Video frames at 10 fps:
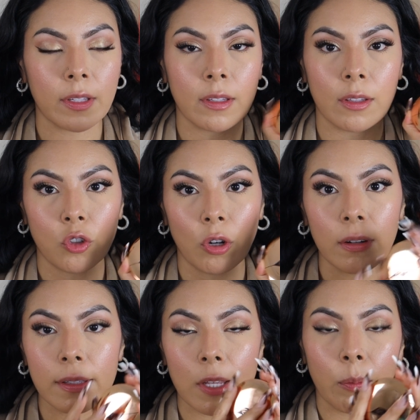This is the
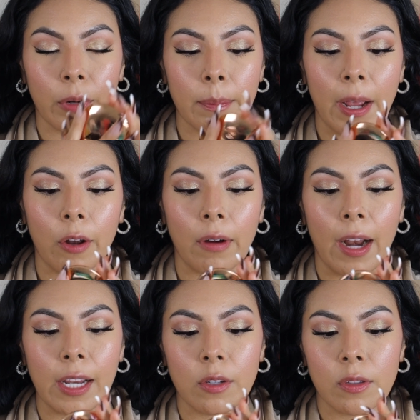Charlotte Tilbury powder.
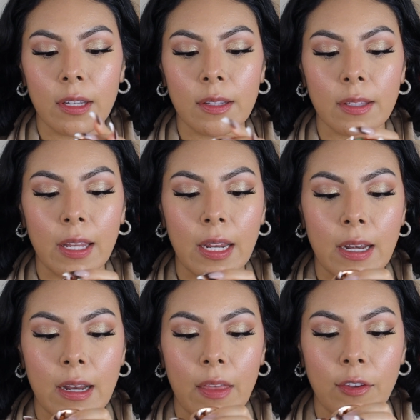I use this
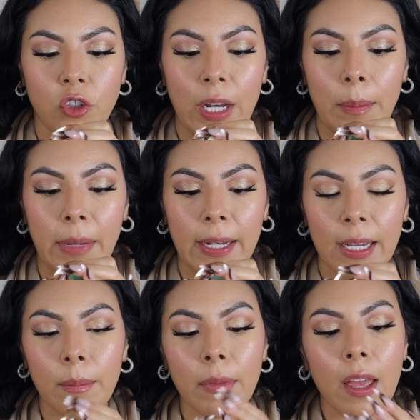in the shade
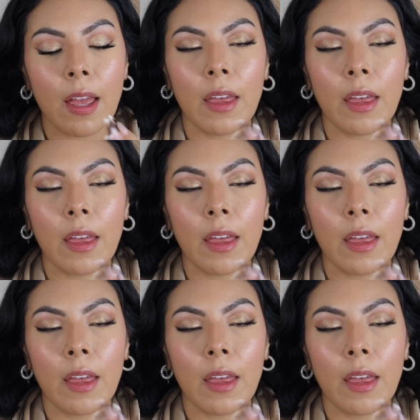medium.